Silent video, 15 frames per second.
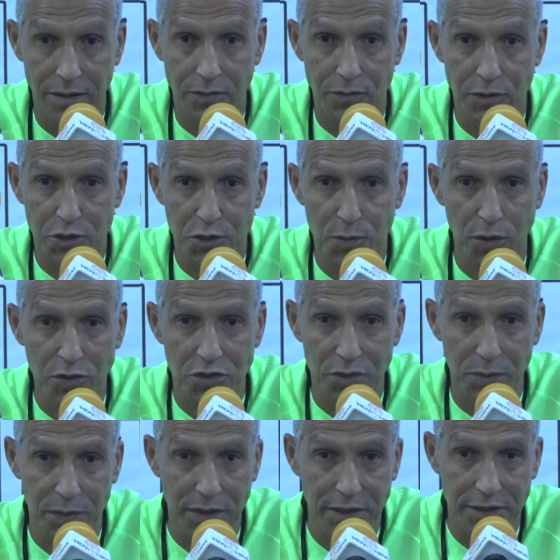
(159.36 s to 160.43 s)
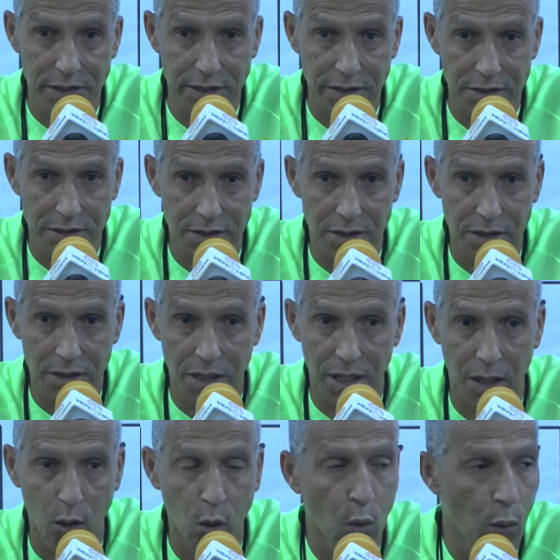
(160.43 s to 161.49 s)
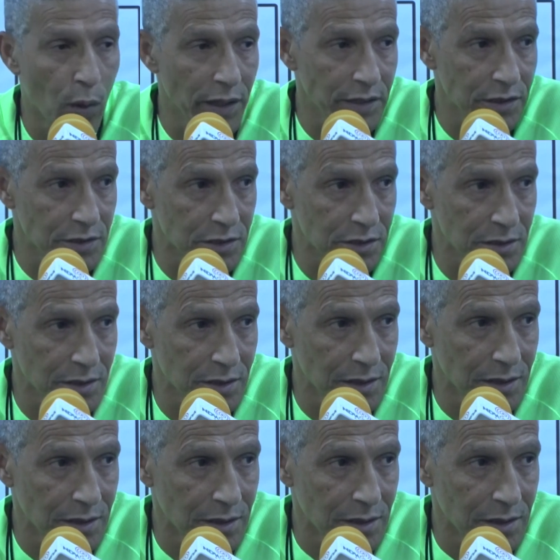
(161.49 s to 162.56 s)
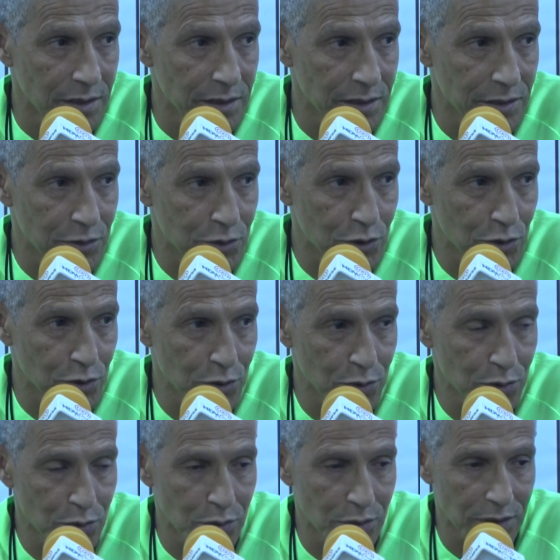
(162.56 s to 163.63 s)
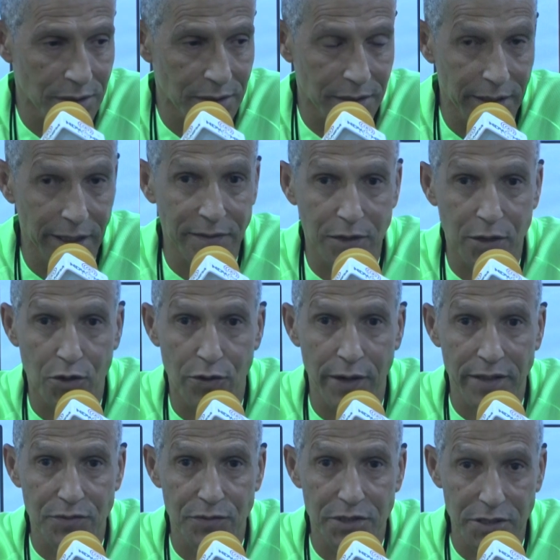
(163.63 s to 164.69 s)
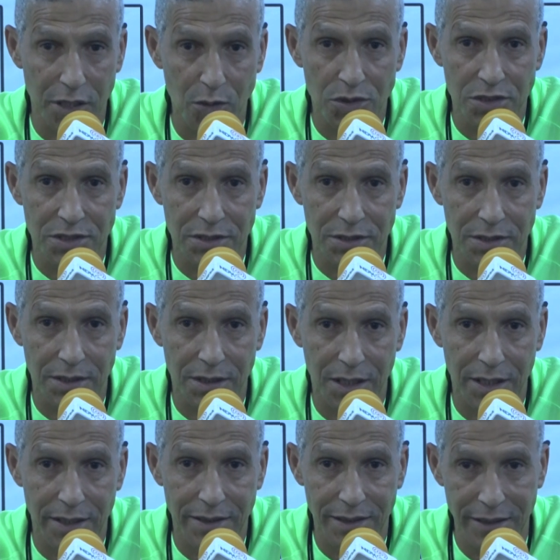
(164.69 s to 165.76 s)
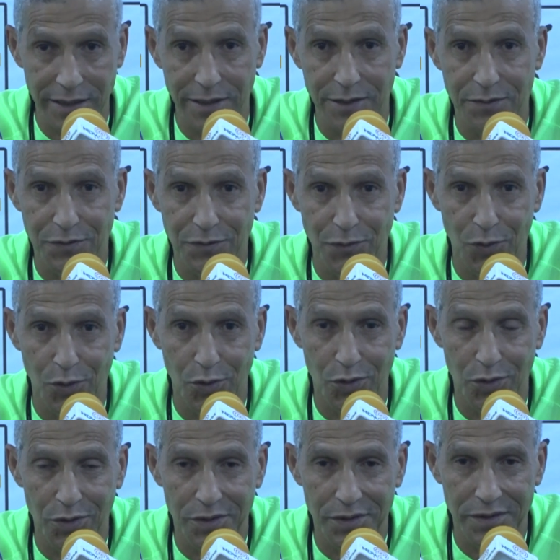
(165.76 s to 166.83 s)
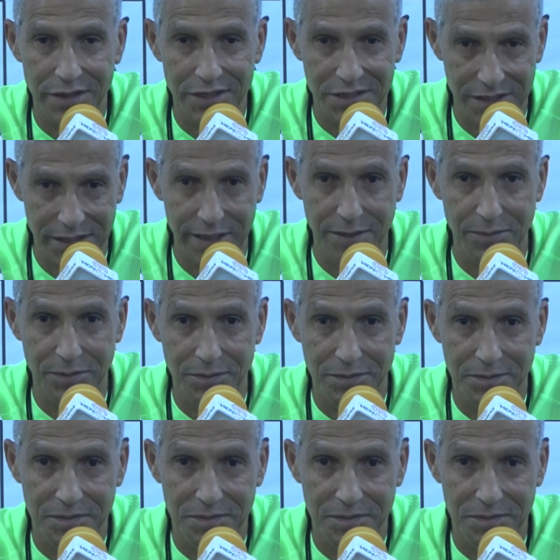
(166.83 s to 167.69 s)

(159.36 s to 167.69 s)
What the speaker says: responsibilities are always is to get the correct results I need for this team,